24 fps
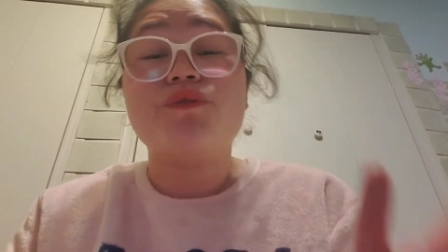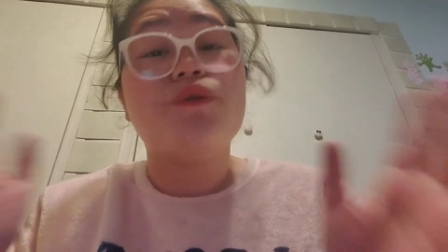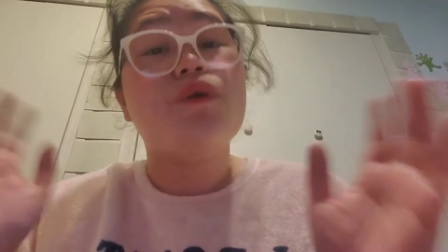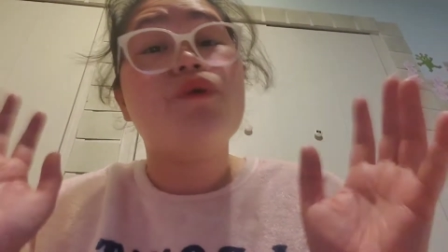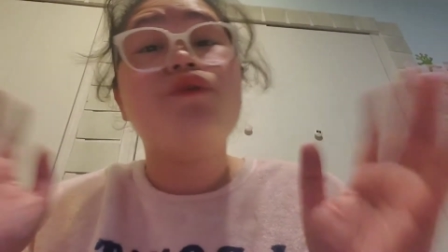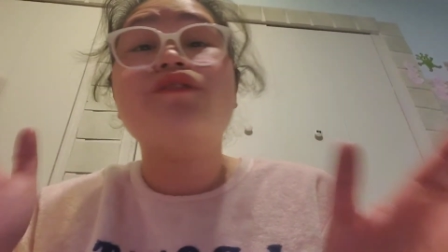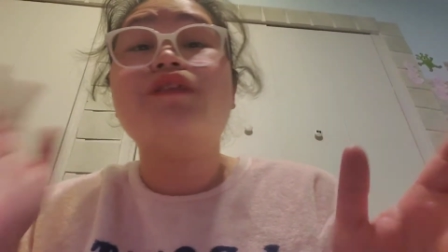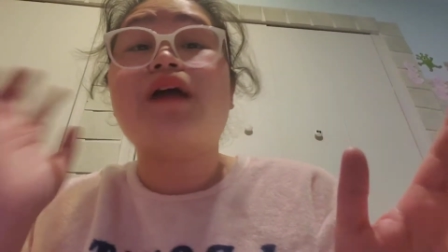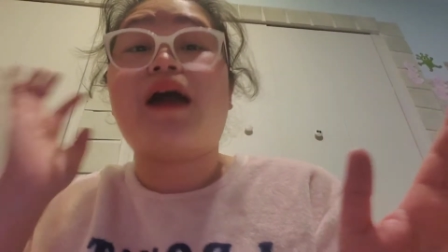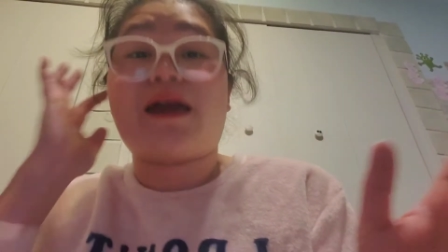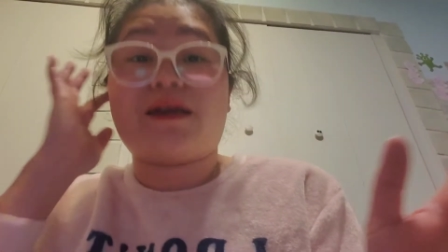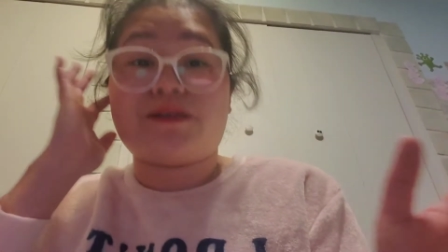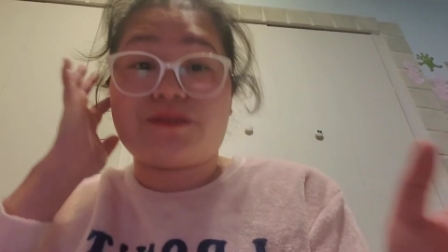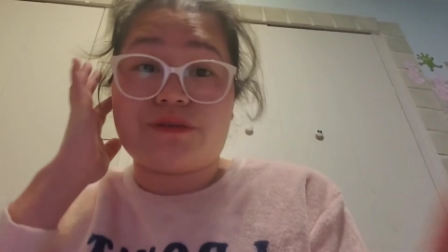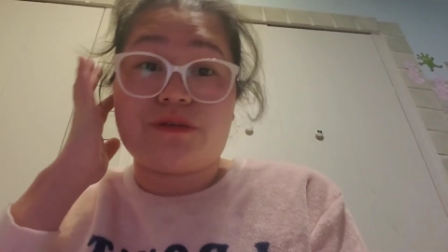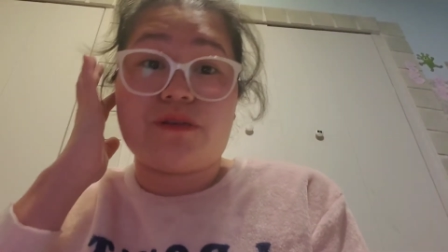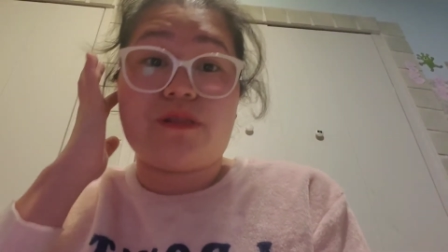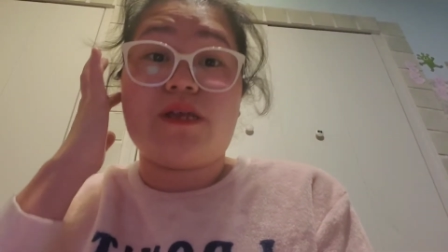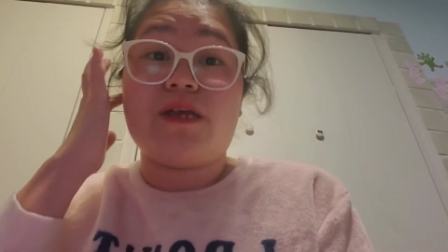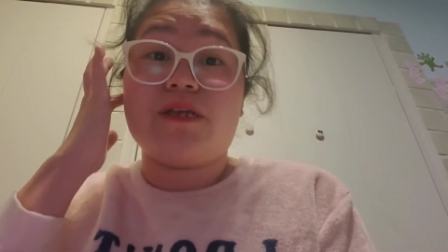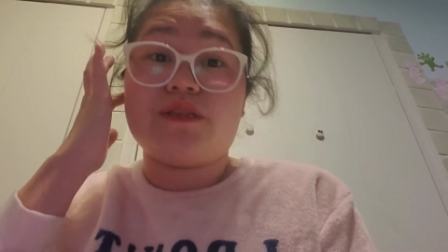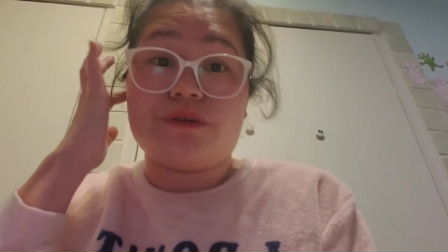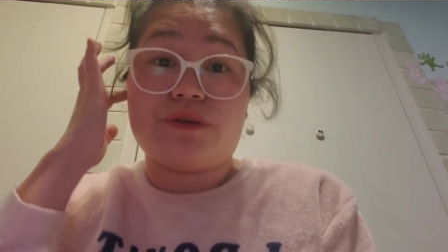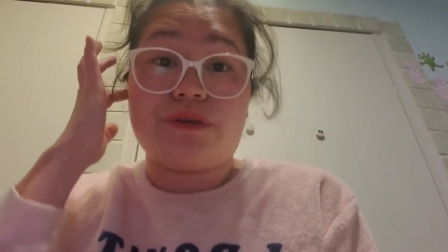don't
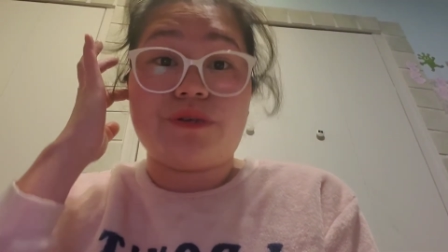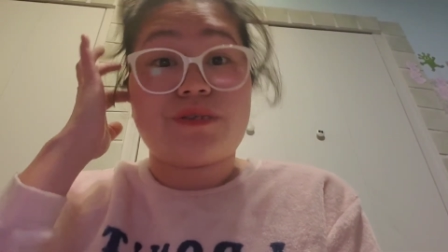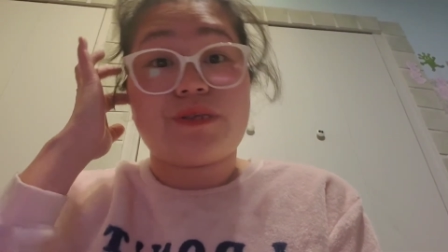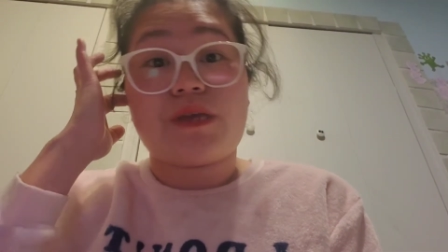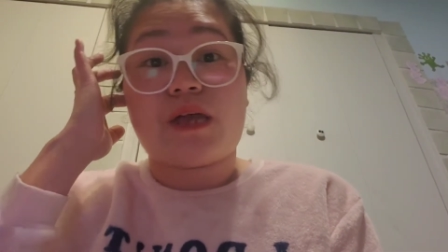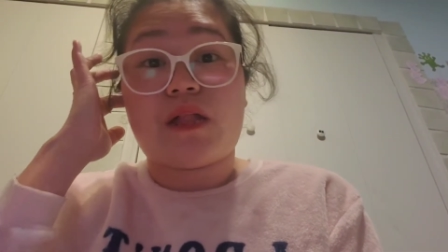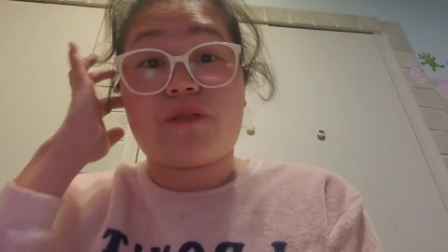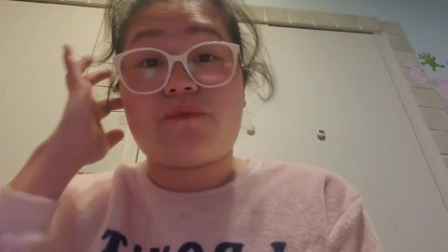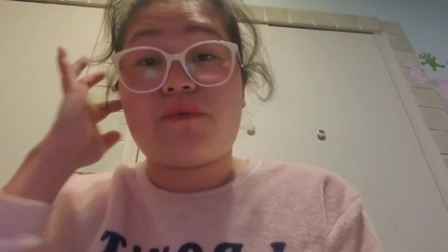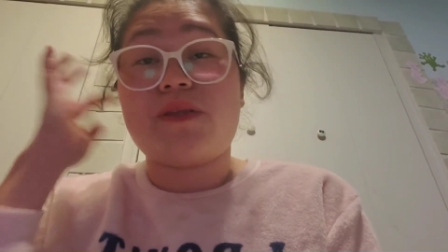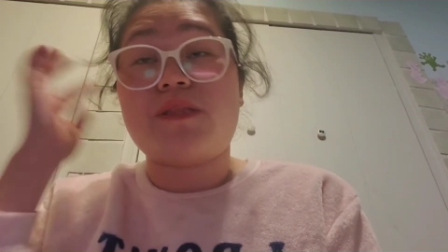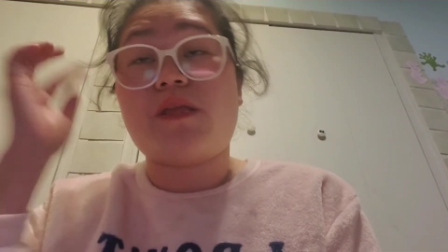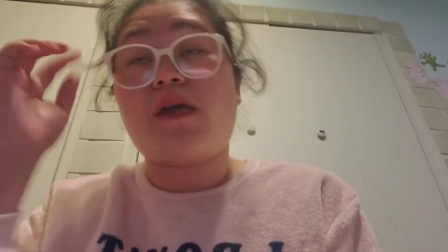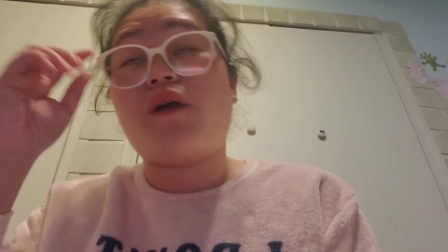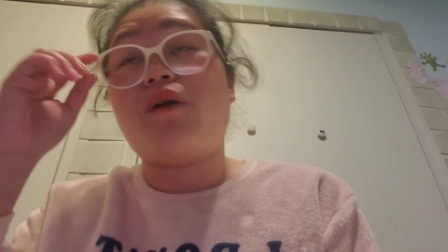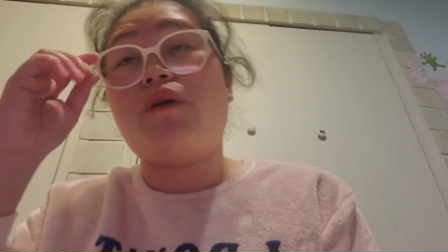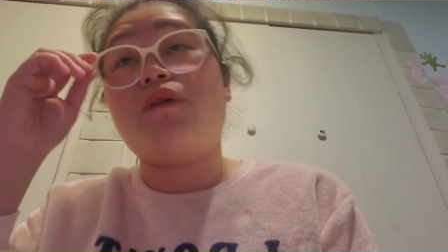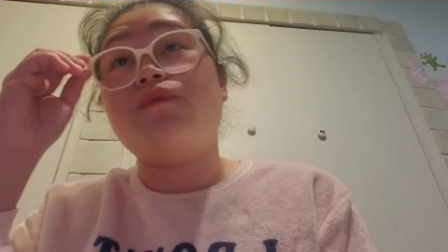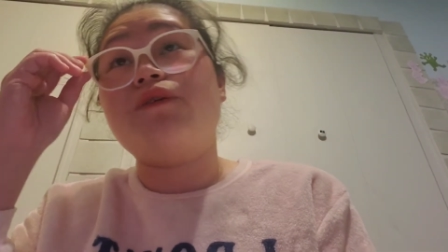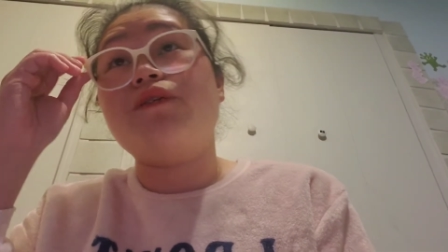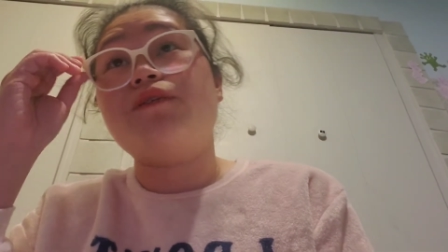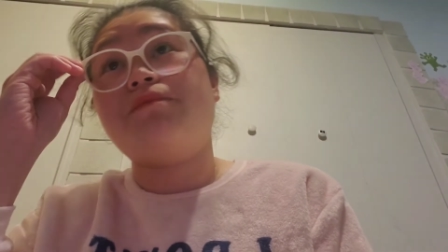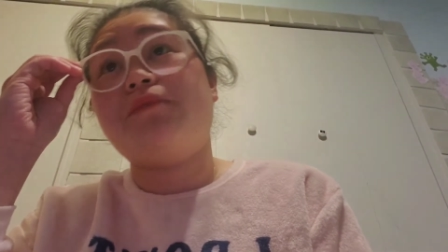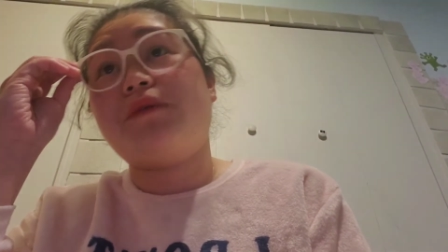isolate yourself and I
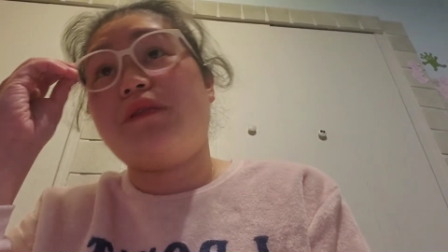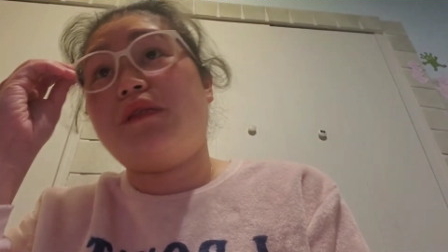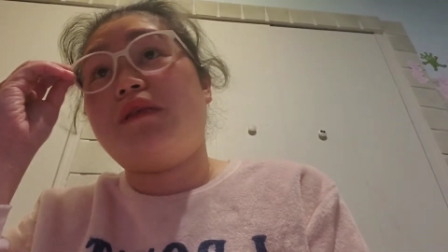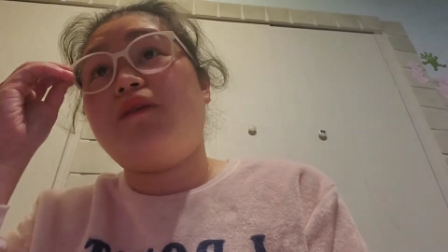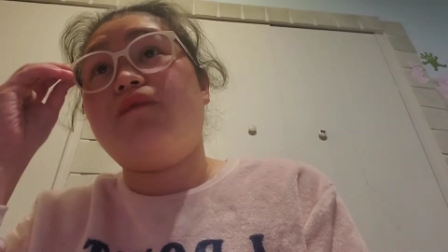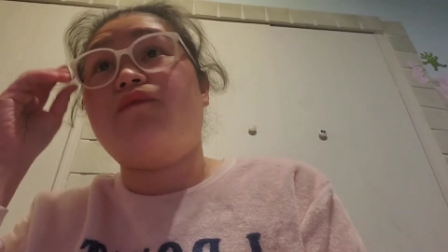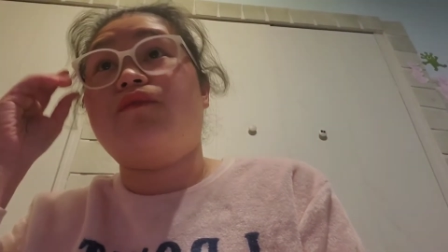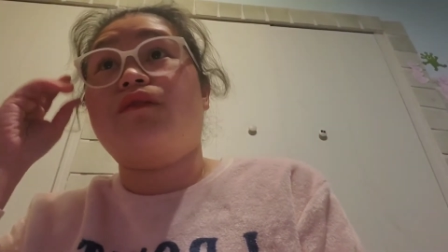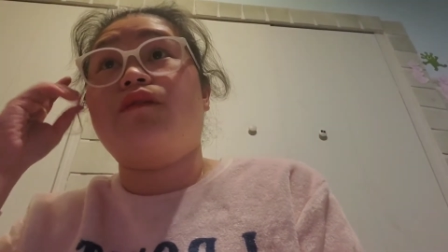always believe